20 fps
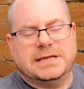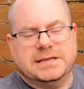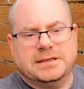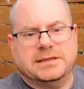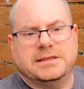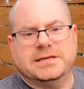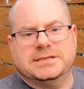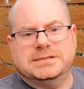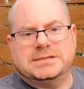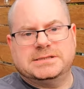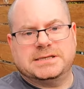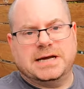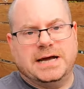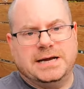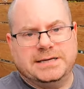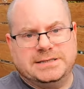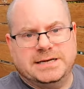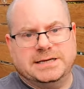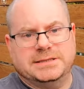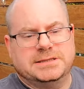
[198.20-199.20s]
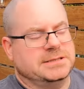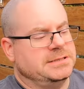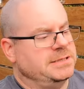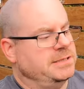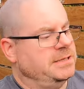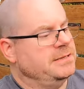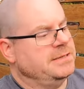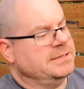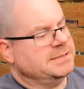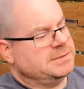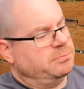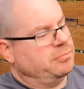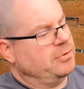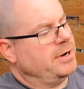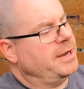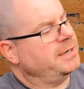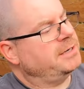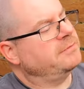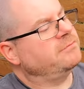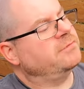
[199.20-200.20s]
this identity, this
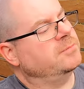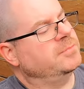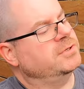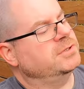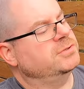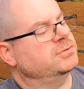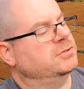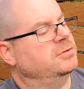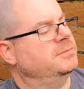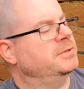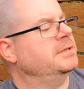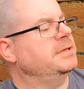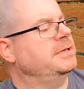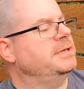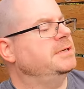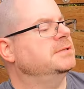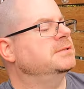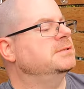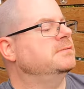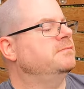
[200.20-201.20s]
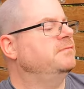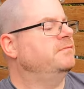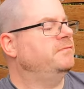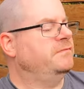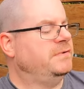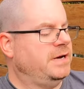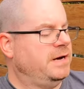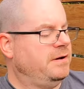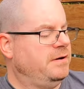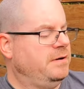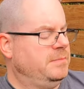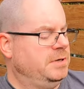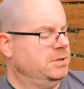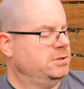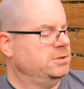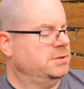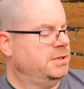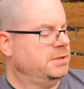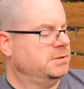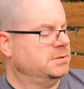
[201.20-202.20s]
branding for Benromach is very
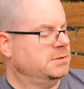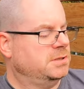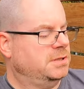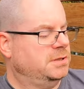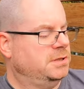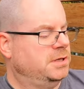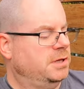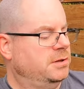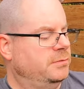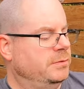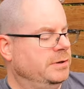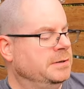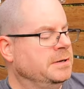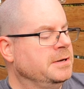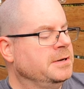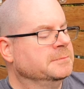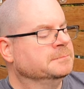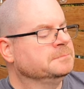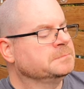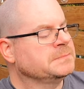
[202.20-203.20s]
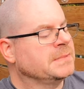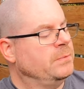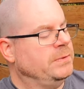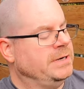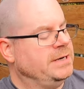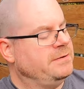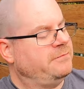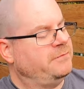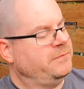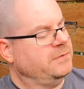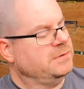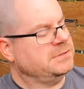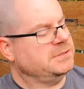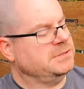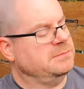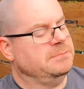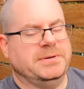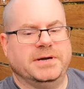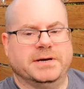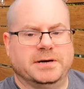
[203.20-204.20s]
much nicer than the other one. When it first
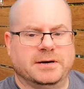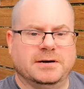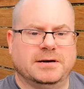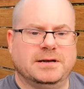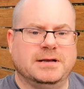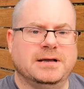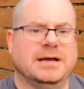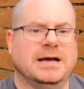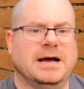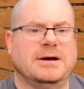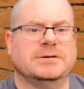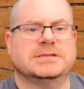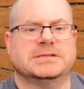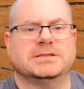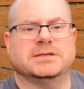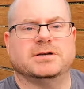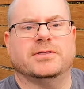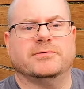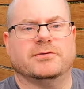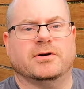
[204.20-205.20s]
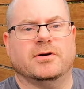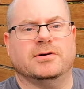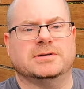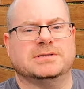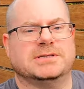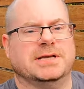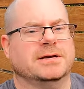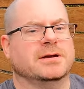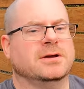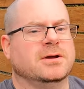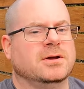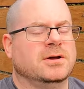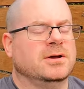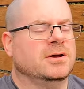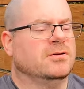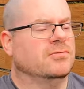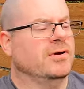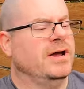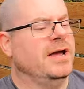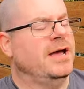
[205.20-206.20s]
appeared, I was a little thrown. It's like
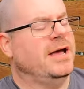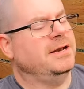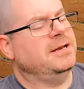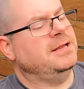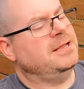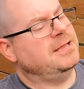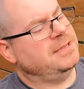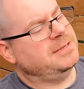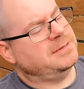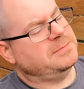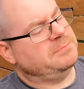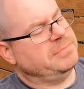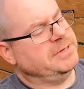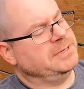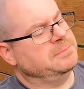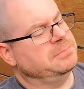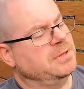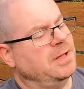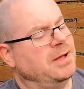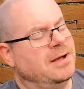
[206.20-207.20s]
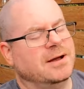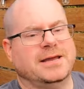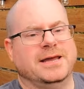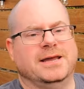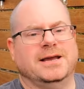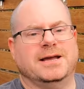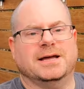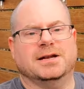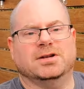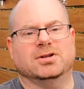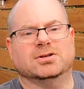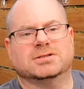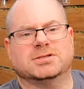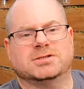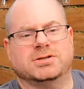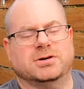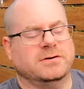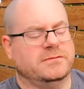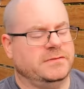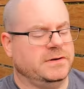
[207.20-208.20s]
red, big blocky, kind of looked
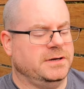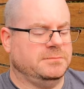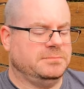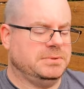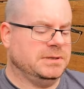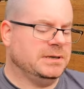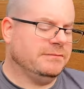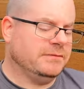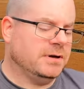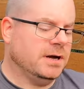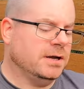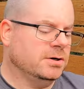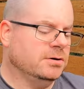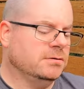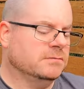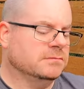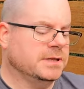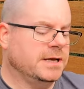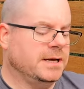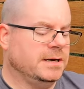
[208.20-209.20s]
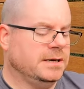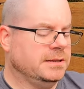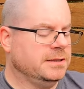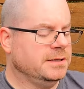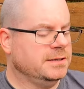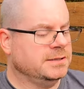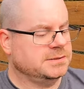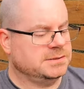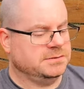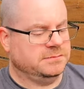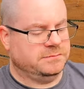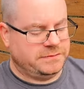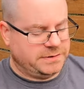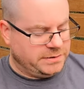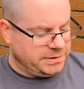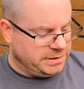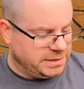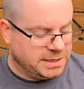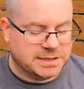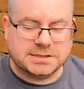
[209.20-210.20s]
Soviet, but I've gotten over that. I think it's a
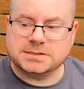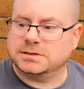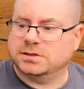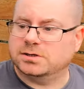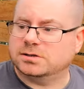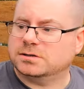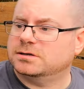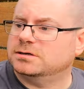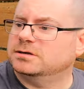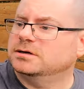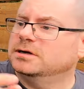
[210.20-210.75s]
very nice look.